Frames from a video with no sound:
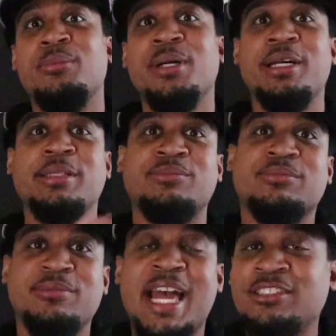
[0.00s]
But
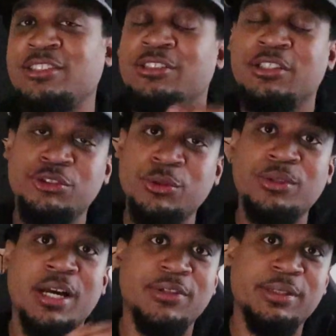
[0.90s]
that's just the
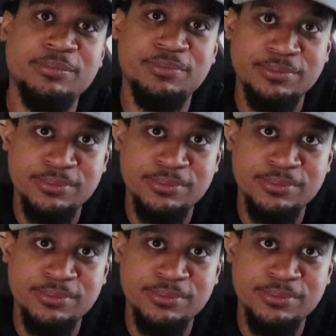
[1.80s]
truth of it.